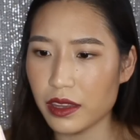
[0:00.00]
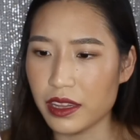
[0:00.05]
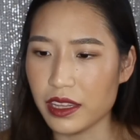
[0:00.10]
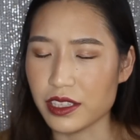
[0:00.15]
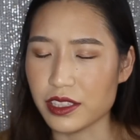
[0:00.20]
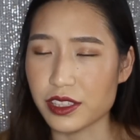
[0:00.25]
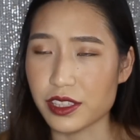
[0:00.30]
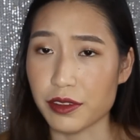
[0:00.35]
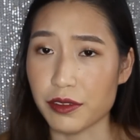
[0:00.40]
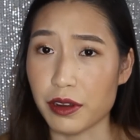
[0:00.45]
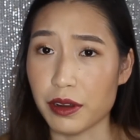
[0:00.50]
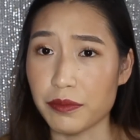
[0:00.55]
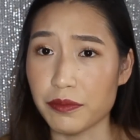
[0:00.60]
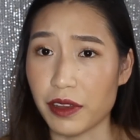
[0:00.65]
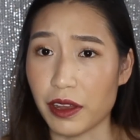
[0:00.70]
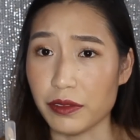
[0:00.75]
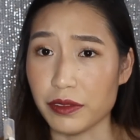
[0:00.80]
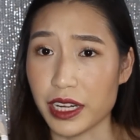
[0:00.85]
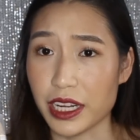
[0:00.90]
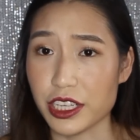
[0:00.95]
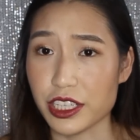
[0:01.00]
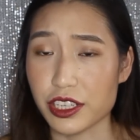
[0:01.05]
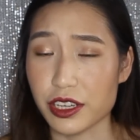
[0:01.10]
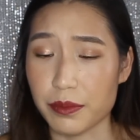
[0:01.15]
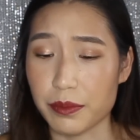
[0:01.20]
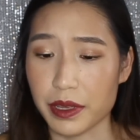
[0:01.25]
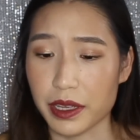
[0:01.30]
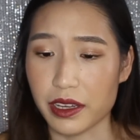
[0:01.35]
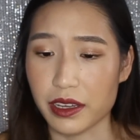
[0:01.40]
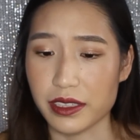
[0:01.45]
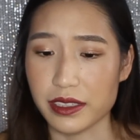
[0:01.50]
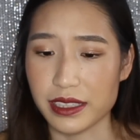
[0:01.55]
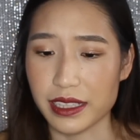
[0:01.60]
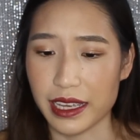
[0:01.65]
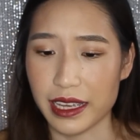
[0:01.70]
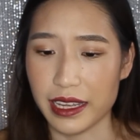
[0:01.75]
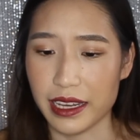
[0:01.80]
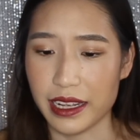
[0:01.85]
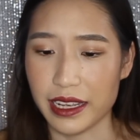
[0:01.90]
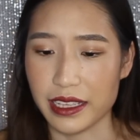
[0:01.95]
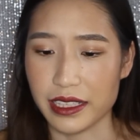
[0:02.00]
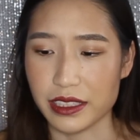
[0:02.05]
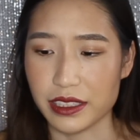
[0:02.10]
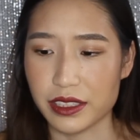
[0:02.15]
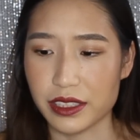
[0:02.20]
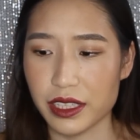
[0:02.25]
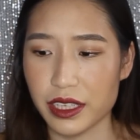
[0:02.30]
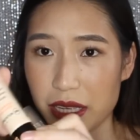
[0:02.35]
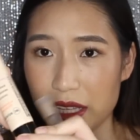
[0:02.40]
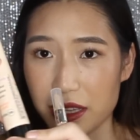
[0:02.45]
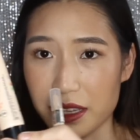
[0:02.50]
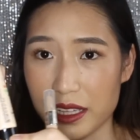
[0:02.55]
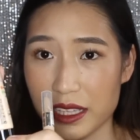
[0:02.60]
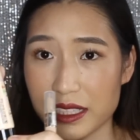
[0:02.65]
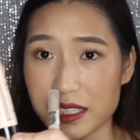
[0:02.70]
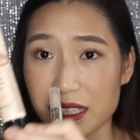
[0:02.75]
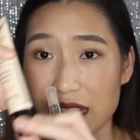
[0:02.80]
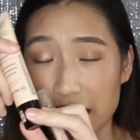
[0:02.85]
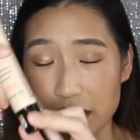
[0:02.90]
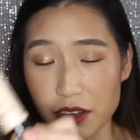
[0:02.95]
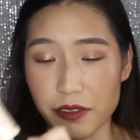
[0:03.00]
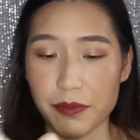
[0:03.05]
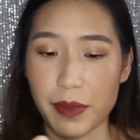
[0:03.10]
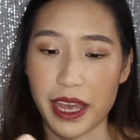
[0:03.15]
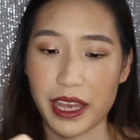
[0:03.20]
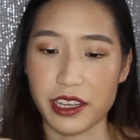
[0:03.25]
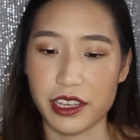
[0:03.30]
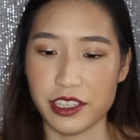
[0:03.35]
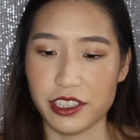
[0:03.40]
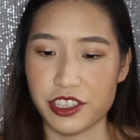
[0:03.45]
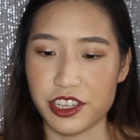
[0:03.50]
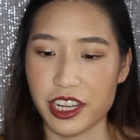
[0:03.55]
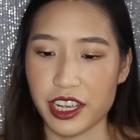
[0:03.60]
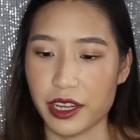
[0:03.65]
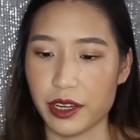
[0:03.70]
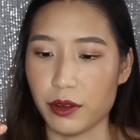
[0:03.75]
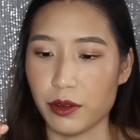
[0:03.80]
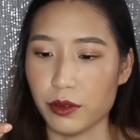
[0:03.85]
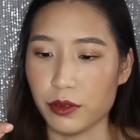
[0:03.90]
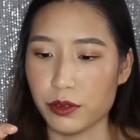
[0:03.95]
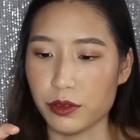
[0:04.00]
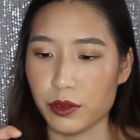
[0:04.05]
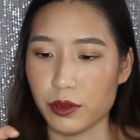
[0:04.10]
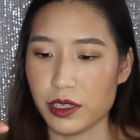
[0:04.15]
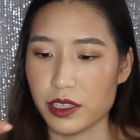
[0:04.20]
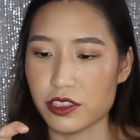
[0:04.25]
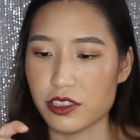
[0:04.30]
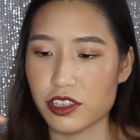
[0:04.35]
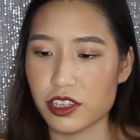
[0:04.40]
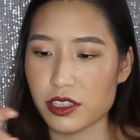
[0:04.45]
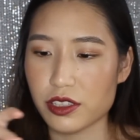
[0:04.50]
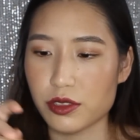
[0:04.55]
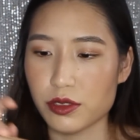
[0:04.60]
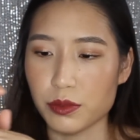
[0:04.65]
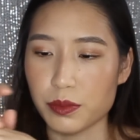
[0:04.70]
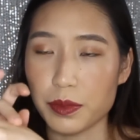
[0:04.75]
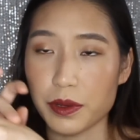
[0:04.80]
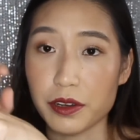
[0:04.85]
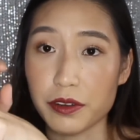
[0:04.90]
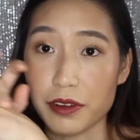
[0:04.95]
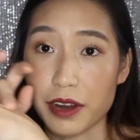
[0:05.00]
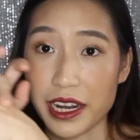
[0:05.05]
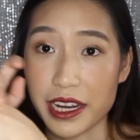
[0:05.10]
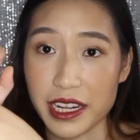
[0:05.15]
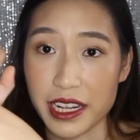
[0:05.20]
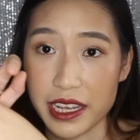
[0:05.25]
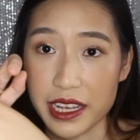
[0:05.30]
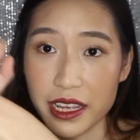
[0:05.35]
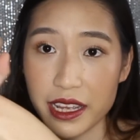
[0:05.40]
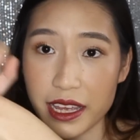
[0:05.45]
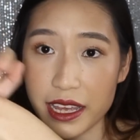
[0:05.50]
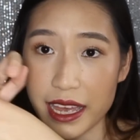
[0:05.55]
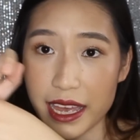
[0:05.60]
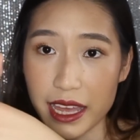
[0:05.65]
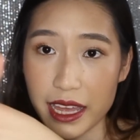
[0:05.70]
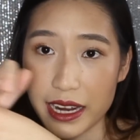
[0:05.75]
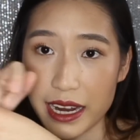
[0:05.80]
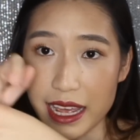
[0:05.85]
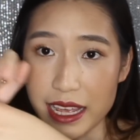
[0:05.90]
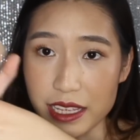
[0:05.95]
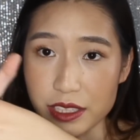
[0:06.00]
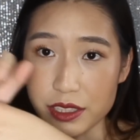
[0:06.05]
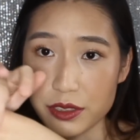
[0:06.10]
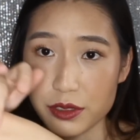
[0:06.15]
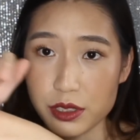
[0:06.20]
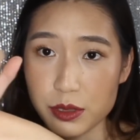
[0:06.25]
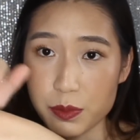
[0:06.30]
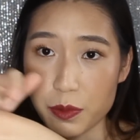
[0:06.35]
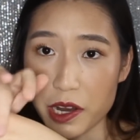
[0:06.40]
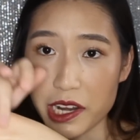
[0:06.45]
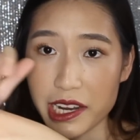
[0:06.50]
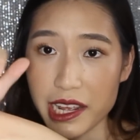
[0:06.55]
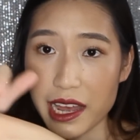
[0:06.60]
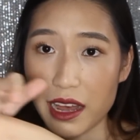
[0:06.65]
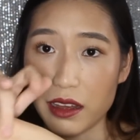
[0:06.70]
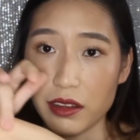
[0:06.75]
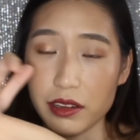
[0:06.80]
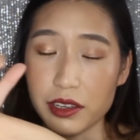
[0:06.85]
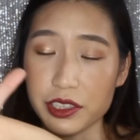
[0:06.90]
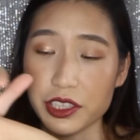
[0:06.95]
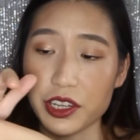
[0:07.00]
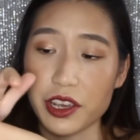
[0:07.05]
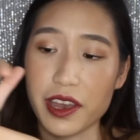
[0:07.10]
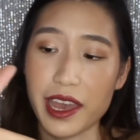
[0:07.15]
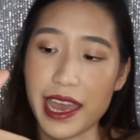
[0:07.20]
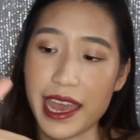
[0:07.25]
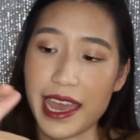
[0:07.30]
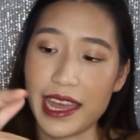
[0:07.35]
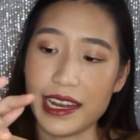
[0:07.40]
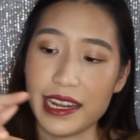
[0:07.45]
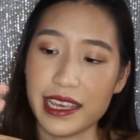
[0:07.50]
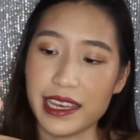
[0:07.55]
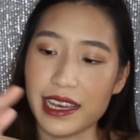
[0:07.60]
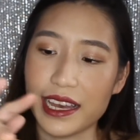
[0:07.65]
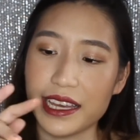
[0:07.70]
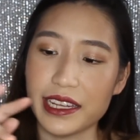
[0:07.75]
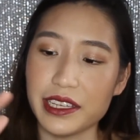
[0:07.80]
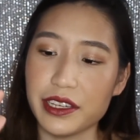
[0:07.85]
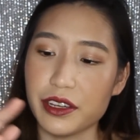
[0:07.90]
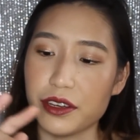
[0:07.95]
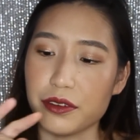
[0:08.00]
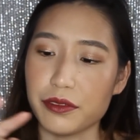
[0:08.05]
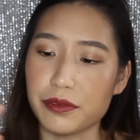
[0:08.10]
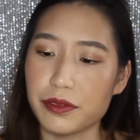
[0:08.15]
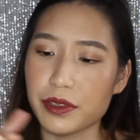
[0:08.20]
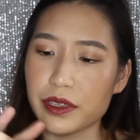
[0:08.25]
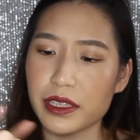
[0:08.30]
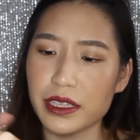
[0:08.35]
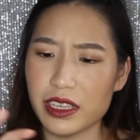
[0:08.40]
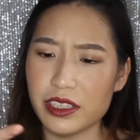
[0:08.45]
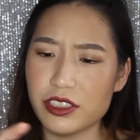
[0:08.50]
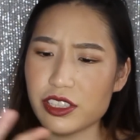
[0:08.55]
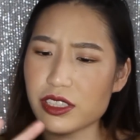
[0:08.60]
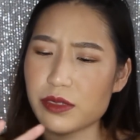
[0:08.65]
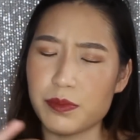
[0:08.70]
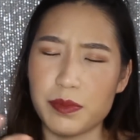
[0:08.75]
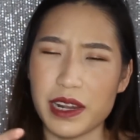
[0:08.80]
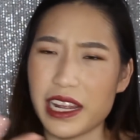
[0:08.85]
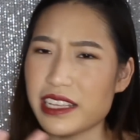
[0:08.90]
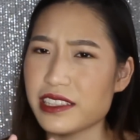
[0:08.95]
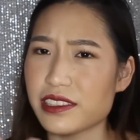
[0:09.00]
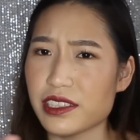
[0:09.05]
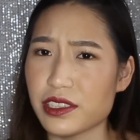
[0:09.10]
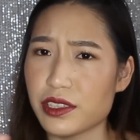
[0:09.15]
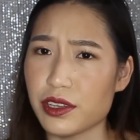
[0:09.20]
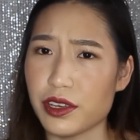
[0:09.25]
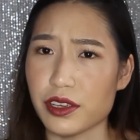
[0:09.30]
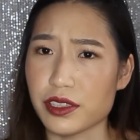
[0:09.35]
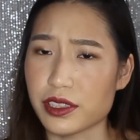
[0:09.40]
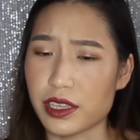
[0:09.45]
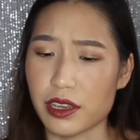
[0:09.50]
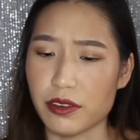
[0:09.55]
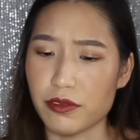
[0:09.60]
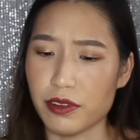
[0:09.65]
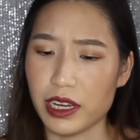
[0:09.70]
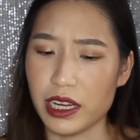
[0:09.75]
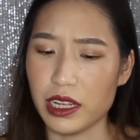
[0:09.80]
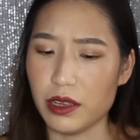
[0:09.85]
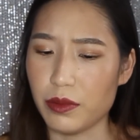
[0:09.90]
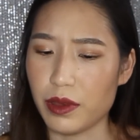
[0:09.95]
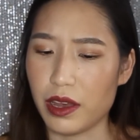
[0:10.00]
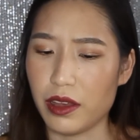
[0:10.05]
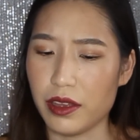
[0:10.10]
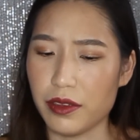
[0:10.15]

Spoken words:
serum foundation because it is in this kind of packaging, and also it's just super runny, and as you spread it out on your hand, it just blends into your skin really well.